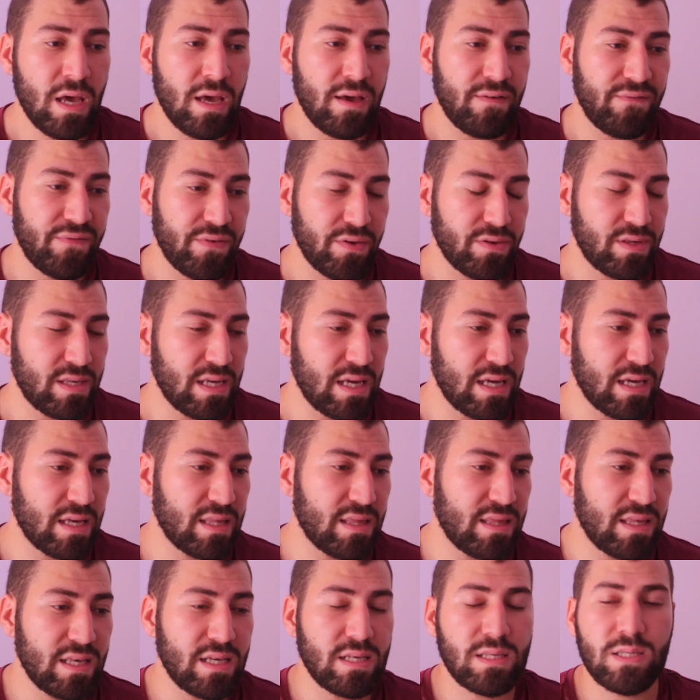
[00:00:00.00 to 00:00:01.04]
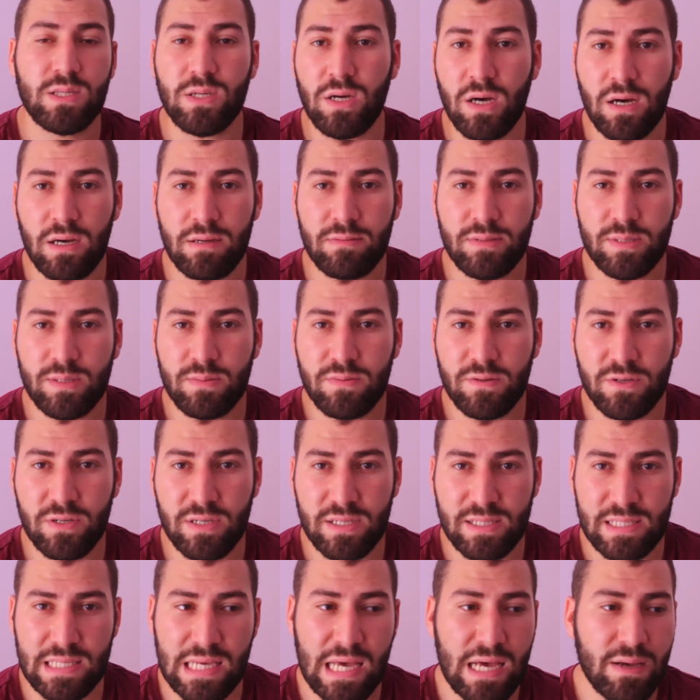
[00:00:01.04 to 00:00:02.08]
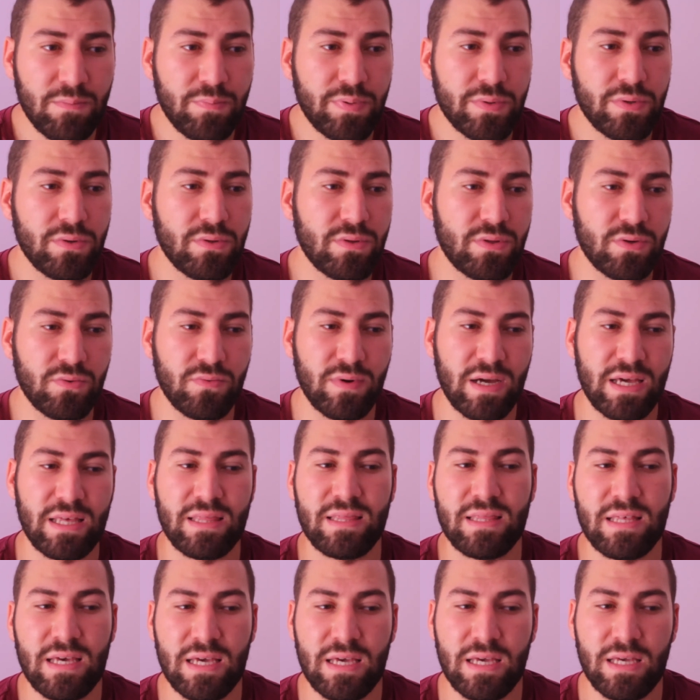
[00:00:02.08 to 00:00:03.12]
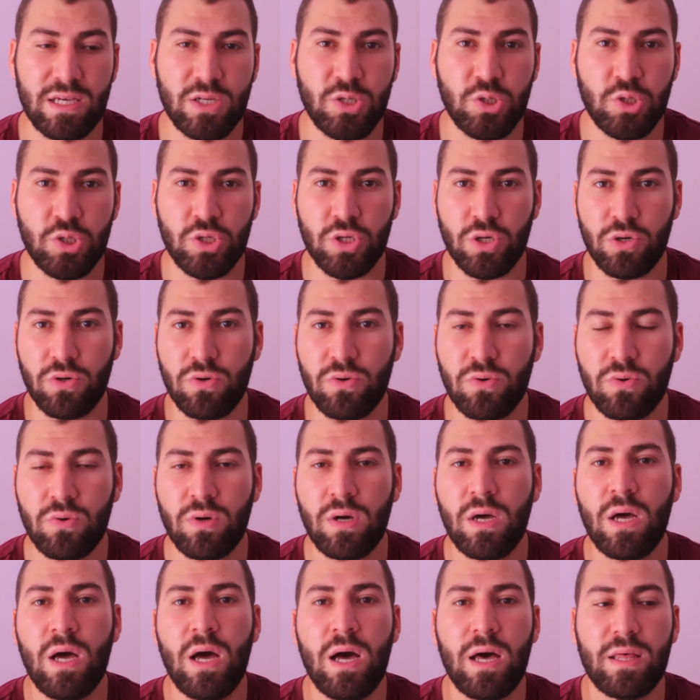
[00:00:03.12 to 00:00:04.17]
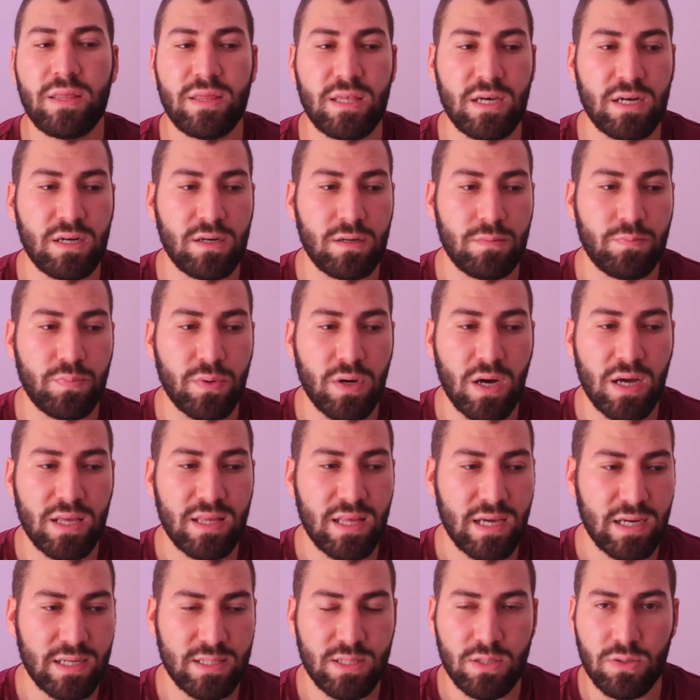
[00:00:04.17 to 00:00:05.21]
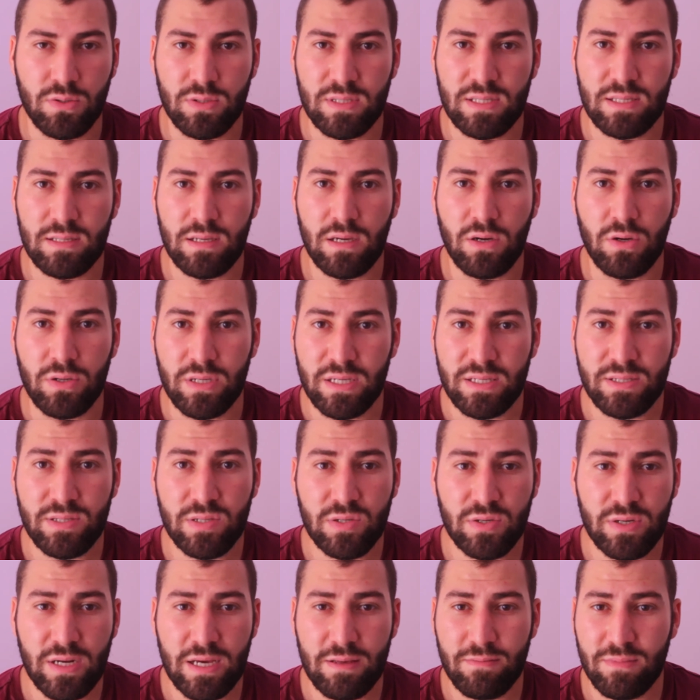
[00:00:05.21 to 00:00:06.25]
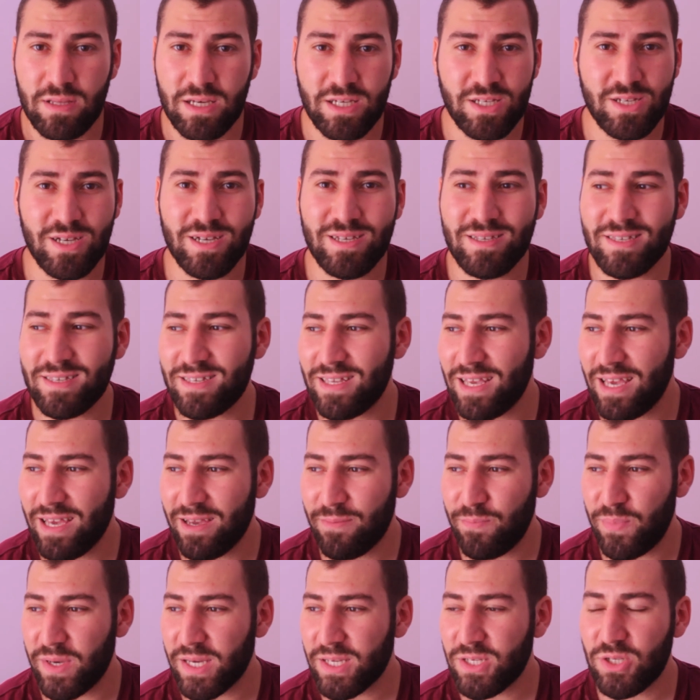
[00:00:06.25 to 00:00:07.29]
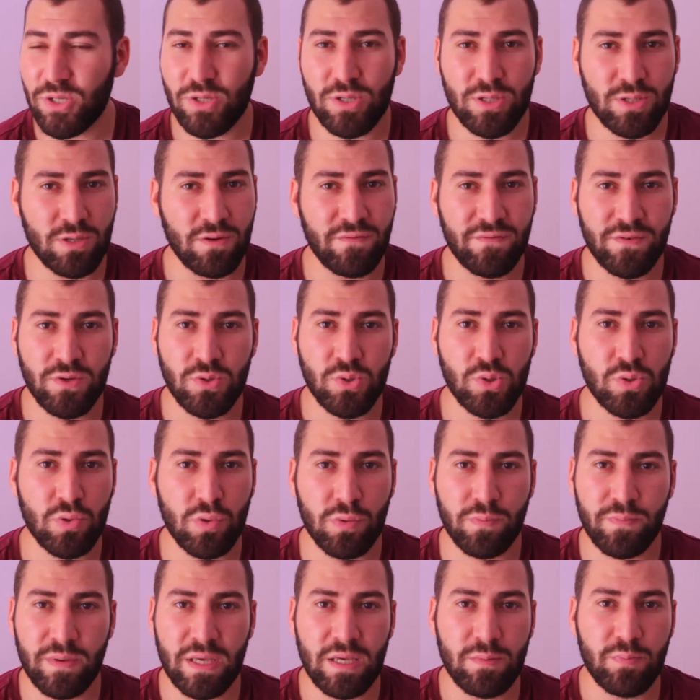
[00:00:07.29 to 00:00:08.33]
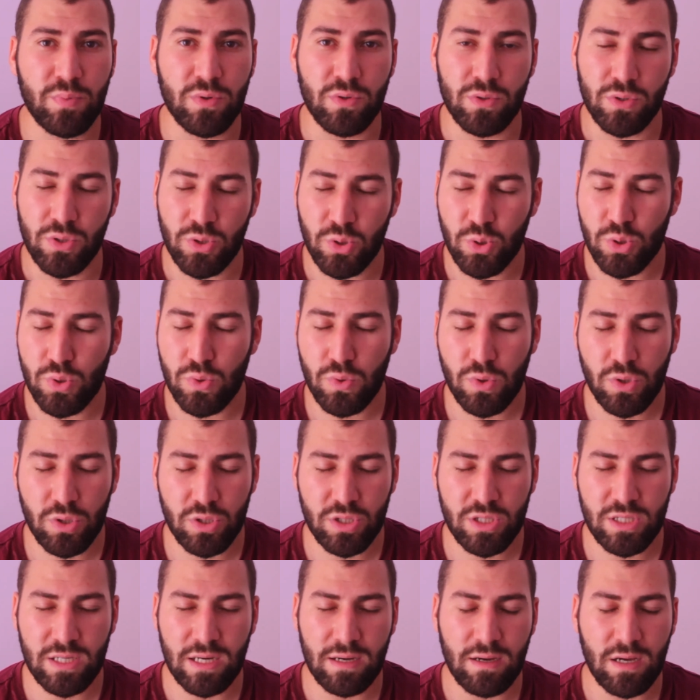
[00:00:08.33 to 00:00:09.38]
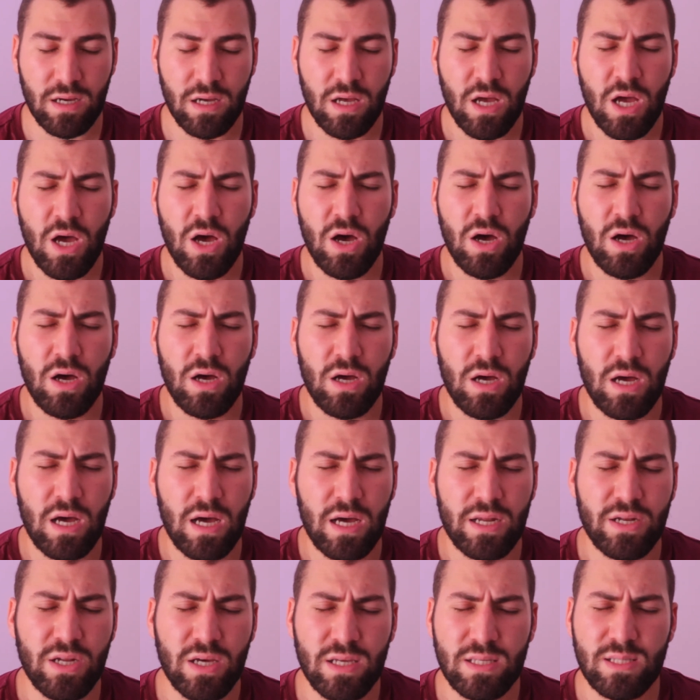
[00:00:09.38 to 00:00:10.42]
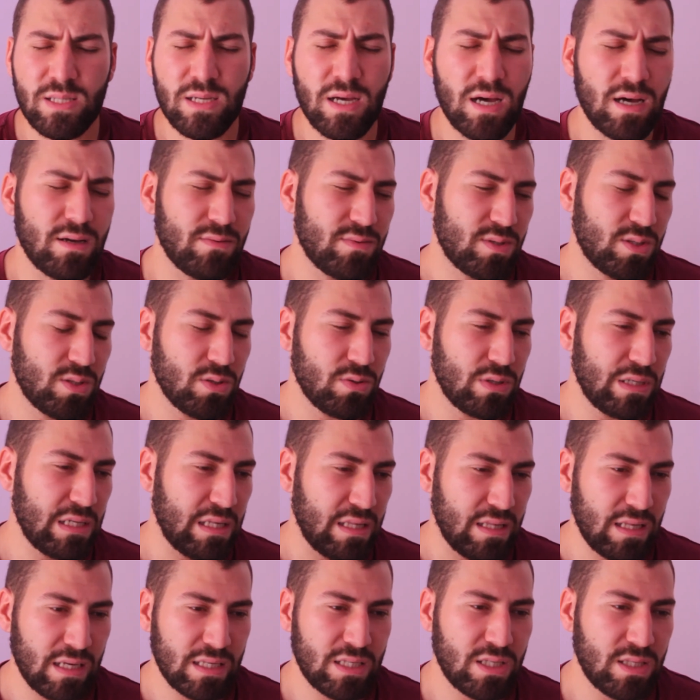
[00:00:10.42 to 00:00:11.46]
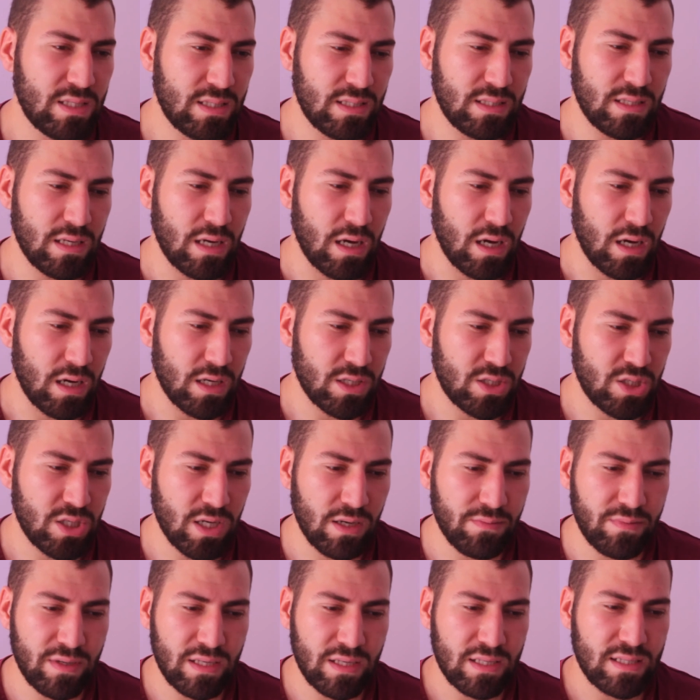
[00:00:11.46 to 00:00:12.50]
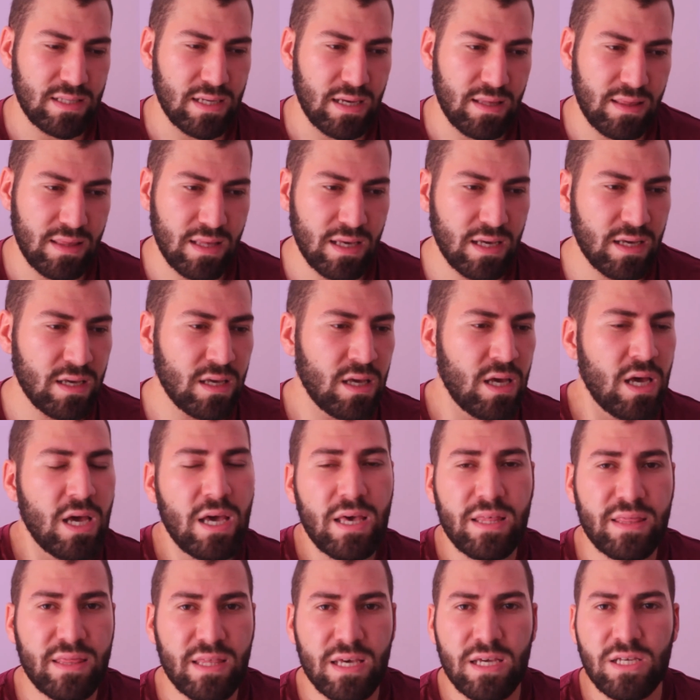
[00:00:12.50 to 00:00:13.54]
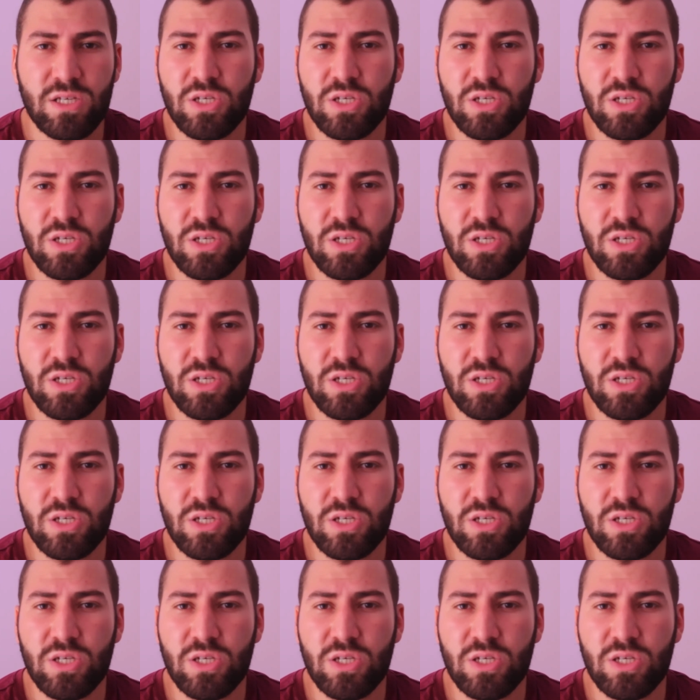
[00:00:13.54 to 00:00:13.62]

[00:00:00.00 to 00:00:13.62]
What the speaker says: If you take the Toms, for example, the way they show their products on Instagram, they just take pictures of usual people, usual not Toms, sorry, that's Chubbies, I think. They